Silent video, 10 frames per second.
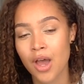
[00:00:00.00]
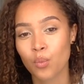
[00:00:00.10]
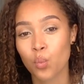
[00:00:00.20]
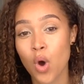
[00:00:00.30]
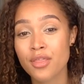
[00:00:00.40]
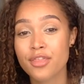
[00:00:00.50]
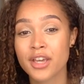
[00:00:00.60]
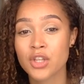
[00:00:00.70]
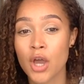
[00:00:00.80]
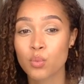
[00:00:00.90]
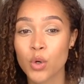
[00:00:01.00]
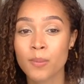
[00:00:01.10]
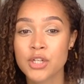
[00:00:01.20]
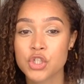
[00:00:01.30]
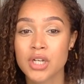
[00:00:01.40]
One thing that I will
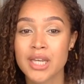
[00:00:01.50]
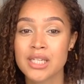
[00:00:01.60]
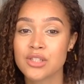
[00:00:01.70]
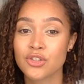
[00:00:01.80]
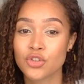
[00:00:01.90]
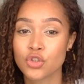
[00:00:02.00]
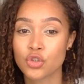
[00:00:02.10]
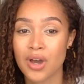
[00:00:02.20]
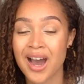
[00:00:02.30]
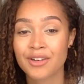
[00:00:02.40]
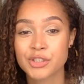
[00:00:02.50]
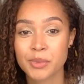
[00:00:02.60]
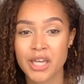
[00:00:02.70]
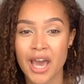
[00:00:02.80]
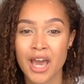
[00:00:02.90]
mention is you have to
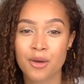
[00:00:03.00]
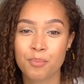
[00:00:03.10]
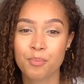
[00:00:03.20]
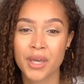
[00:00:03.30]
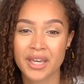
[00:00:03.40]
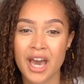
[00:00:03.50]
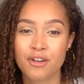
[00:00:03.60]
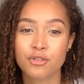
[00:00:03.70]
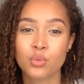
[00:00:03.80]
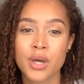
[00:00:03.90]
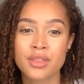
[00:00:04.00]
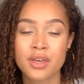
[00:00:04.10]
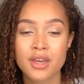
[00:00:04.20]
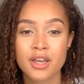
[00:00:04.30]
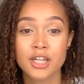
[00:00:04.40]
be a bit careful with
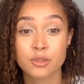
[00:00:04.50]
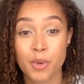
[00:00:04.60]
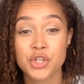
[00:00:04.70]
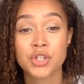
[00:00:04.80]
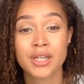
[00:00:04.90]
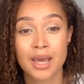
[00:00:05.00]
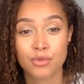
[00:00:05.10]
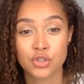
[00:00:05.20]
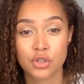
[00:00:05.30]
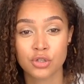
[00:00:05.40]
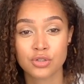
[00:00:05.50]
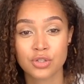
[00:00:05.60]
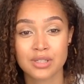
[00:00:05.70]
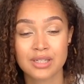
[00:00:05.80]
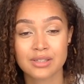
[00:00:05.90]
especially lemon juice
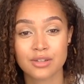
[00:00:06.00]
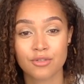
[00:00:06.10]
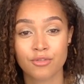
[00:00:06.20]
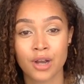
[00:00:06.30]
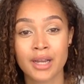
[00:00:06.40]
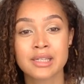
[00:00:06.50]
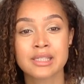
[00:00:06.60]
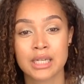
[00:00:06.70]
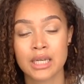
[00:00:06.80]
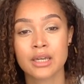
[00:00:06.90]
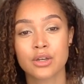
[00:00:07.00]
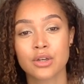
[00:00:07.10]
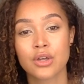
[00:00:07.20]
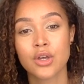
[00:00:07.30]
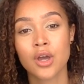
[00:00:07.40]
because it's very acidic,
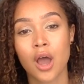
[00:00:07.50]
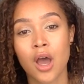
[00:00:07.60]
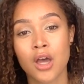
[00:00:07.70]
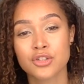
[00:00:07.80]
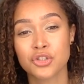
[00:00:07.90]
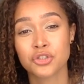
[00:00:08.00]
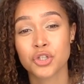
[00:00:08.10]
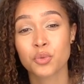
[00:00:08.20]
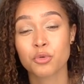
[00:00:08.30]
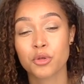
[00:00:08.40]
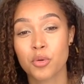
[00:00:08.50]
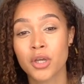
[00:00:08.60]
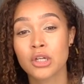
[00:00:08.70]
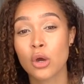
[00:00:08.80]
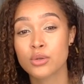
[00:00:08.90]
so you don't want to be
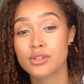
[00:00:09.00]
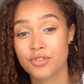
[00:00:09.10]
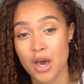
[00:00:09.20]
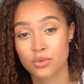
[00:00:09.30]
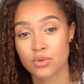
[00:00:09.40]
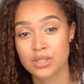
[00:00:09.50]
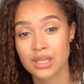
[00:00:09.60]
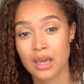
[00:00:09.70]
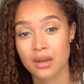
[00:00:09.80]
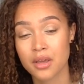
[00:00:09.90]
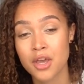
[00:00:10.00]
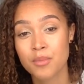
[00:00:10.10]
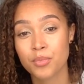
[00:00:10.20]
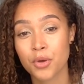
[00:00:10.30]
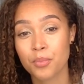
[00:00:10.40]
putting loads of that on your skin.
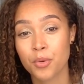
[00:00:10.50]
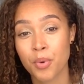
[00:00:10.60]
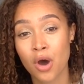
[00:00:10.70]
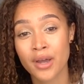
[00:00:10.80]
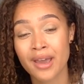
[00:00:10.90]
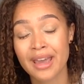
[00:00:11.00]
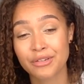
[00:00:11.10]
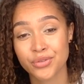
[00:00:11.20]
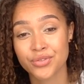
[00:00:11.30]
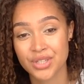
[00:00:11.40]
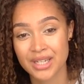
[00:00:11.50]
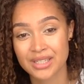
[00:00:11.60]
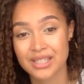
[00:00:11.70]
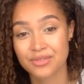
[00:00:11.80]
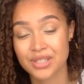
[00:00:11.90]
But papaya, if you have
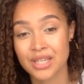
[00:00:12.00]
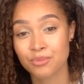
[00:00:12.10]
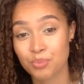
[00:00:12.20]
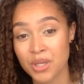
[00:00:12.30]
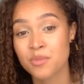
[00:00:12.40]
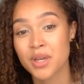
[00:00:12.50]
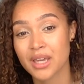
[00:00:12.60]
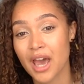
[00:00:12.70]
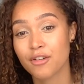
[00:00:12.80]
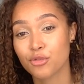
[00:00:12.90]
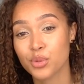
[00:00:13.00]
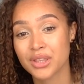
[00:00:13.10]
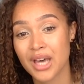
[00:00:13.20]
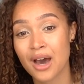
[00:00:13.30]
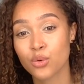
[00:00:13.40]
sensitive skin, be a bit careful
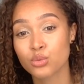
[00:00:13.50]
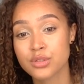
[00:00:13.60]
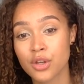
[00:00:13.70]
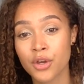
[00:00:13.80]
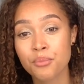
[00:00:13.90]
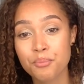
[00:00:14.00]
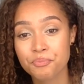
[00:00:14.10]
with that also.